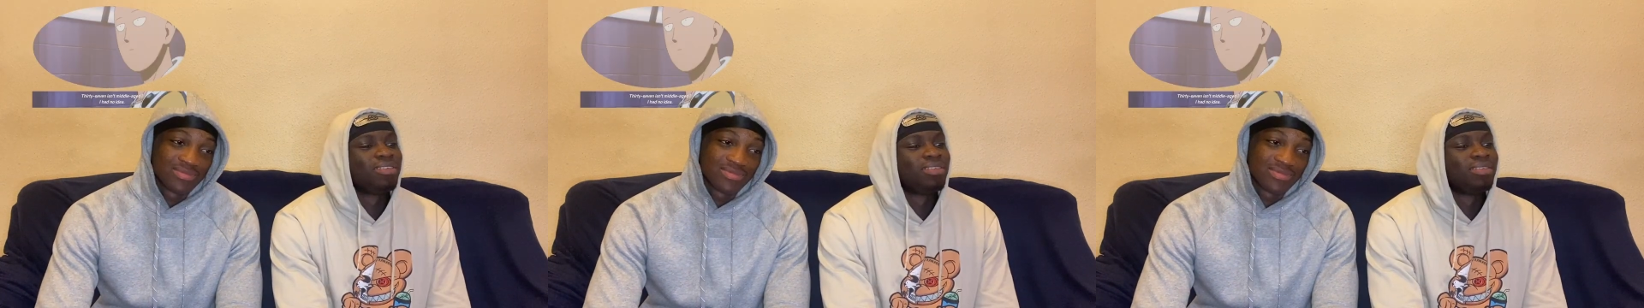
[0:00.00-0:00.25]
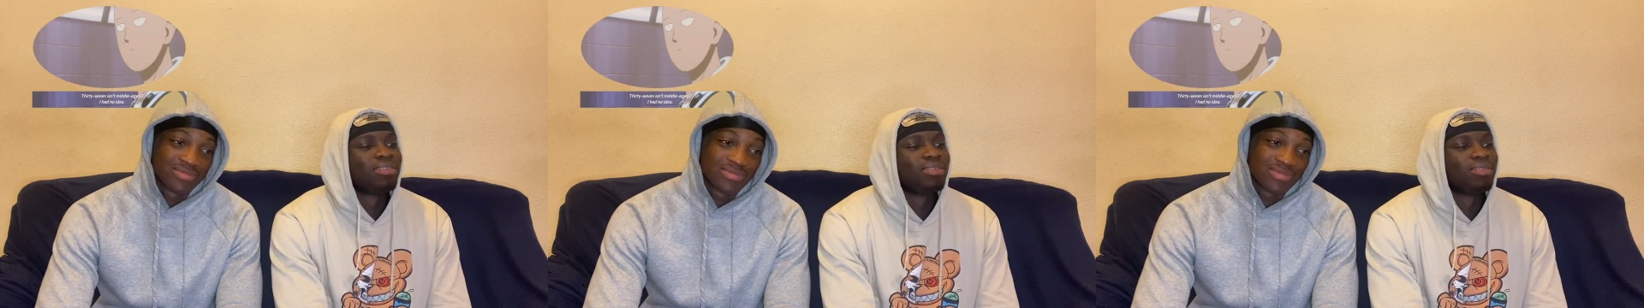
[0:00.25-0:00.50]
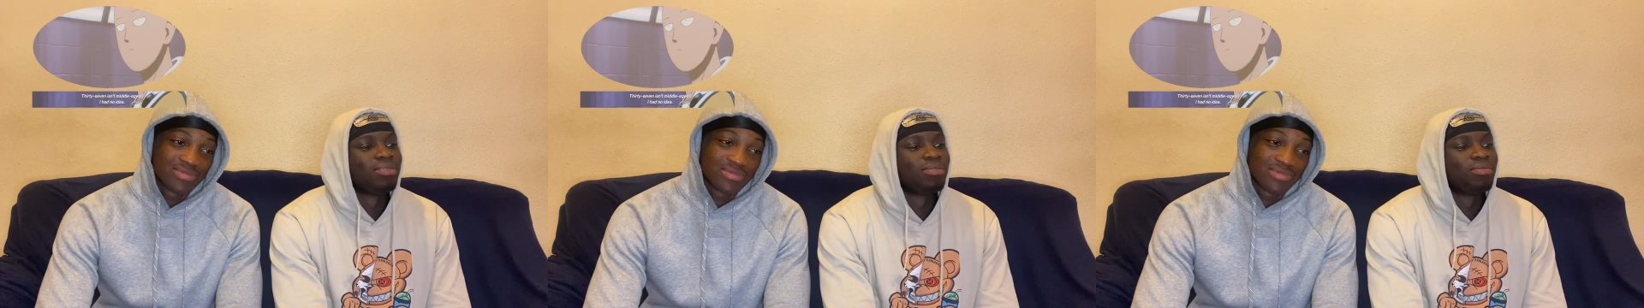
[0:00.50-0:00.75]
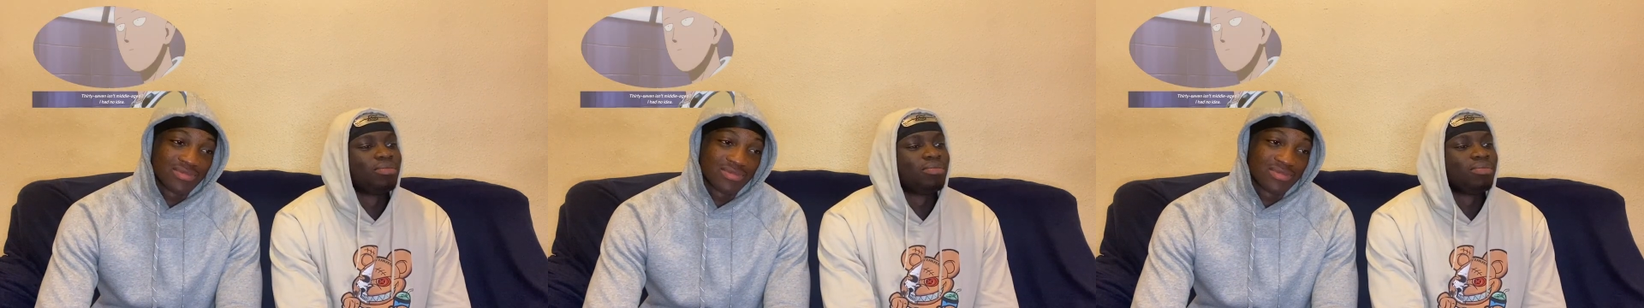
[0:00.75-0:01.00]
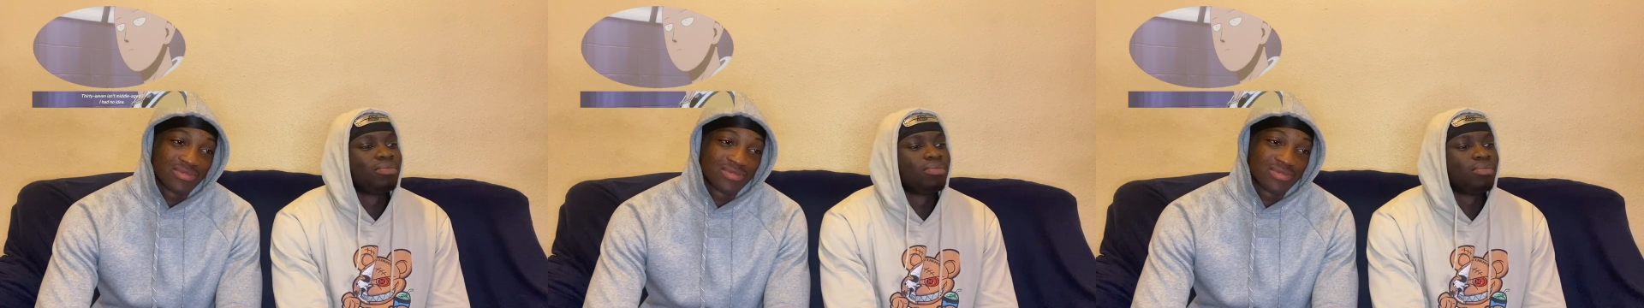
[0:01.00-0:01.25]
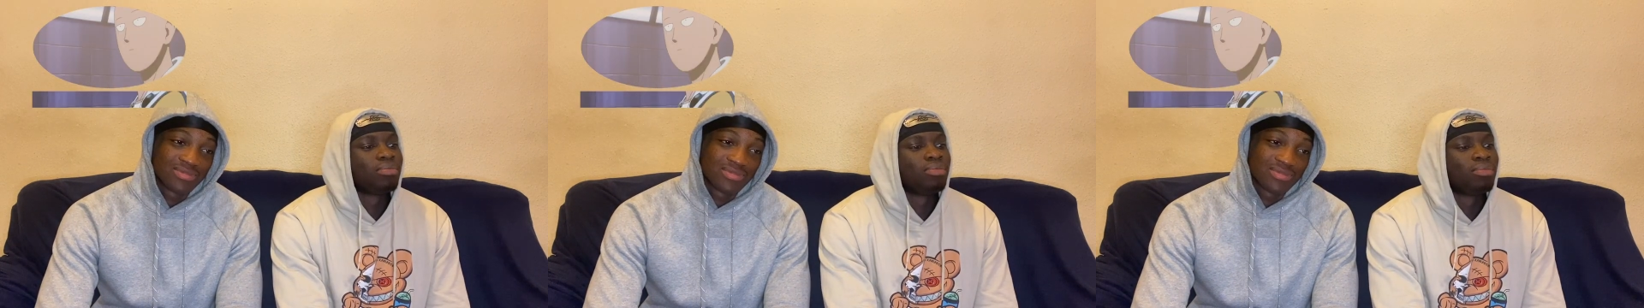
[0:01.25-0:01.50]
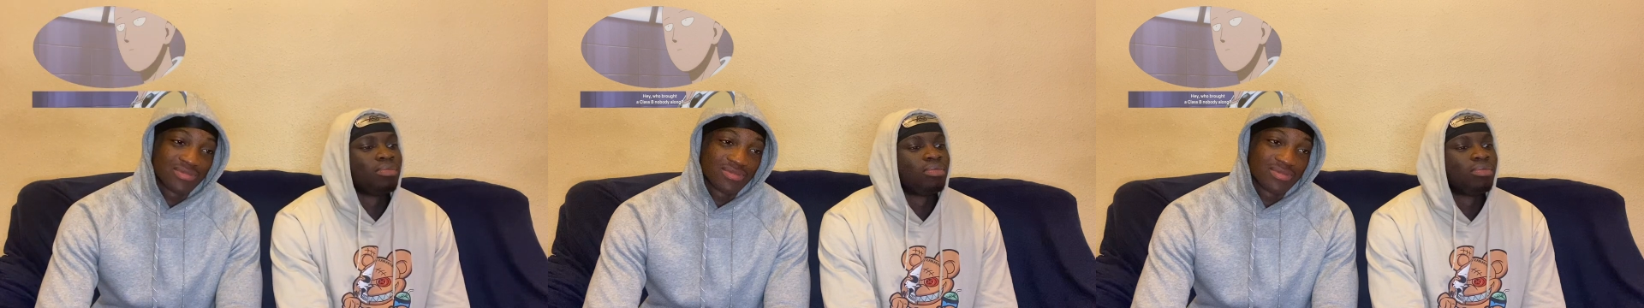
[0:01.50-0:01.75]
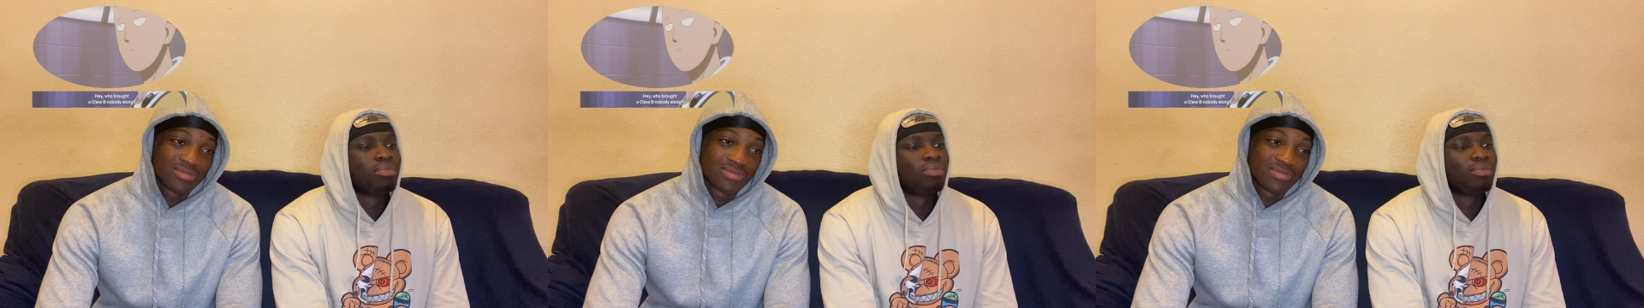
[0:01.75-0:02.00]

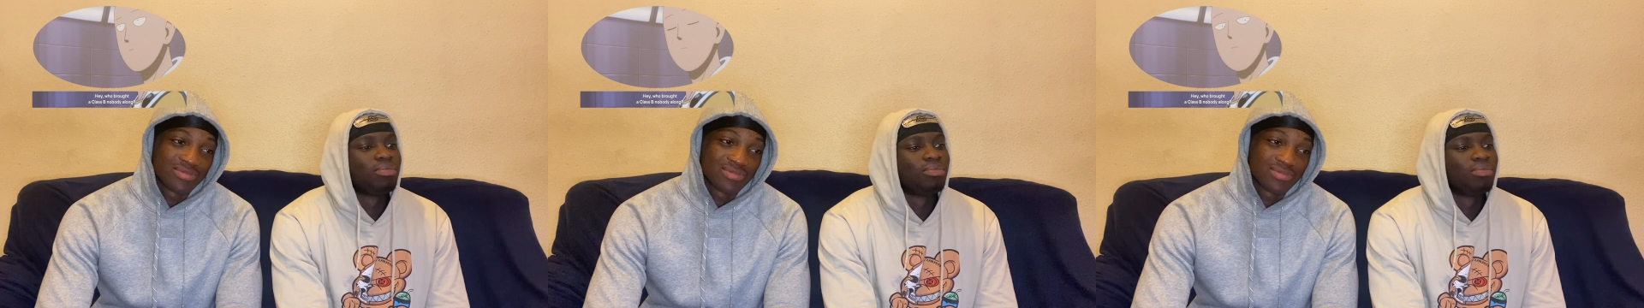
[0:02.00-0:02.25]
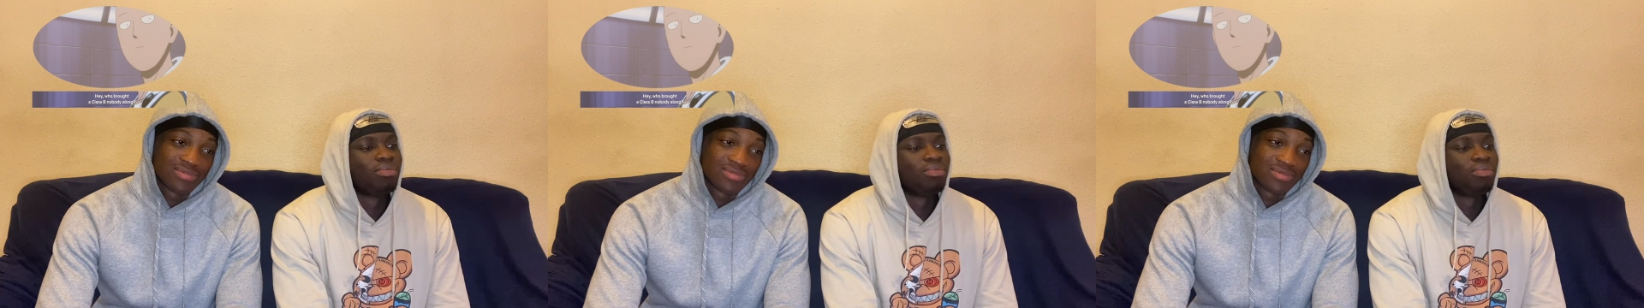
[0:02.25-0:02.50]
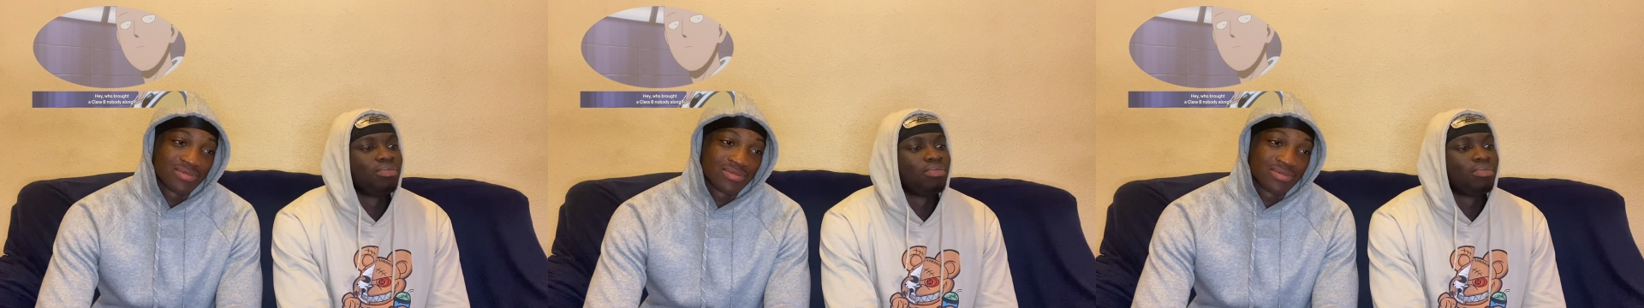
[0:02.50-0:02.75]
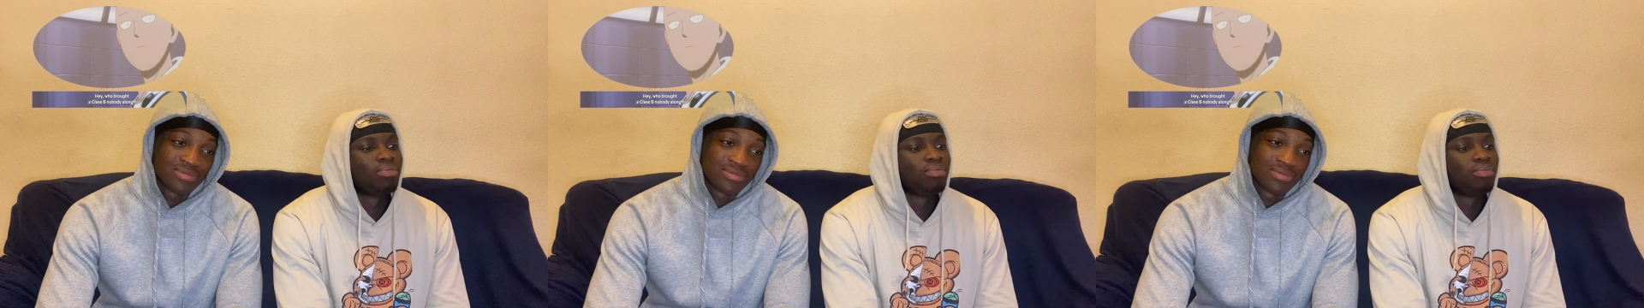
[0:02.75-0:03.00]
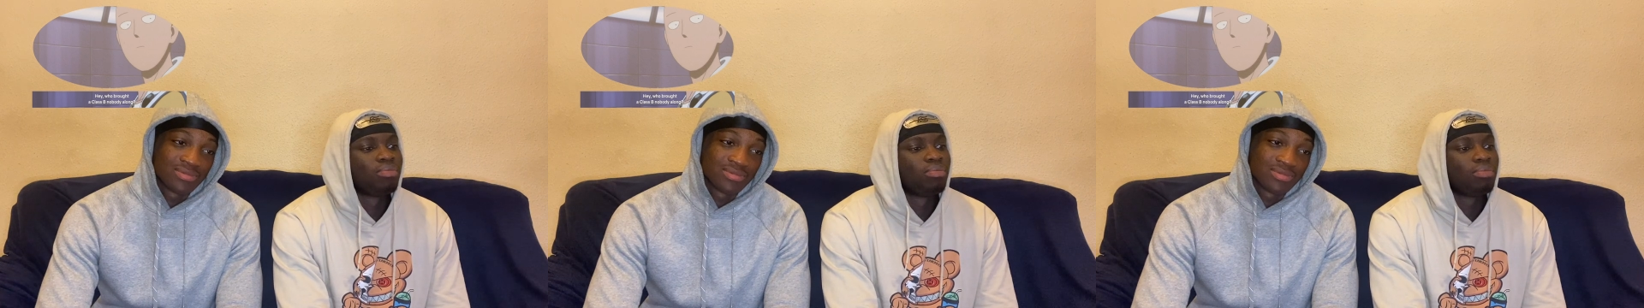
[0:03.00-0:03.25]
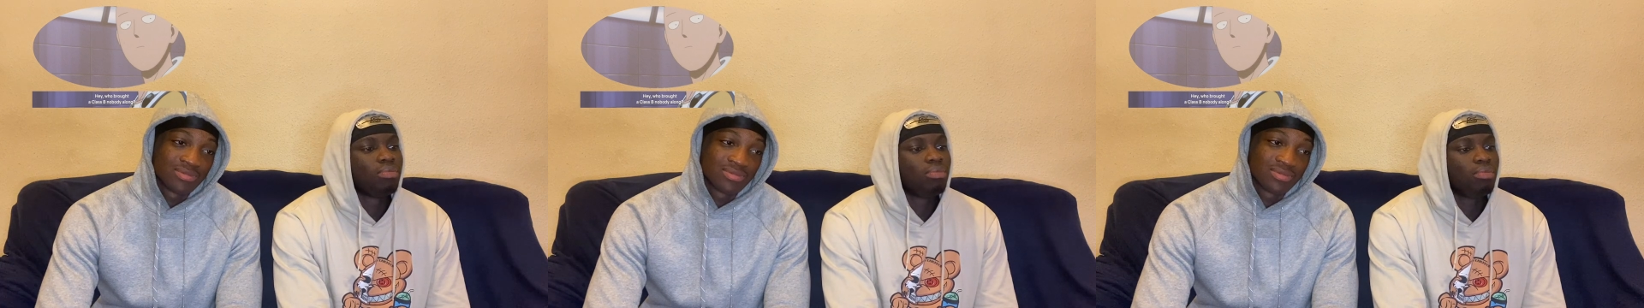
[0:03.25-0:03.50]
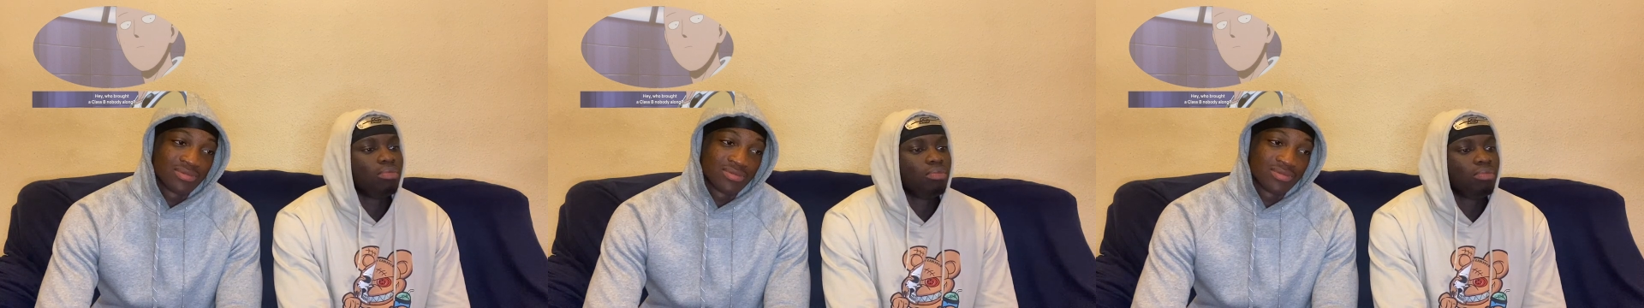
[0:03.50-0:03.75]
Nobody speaks.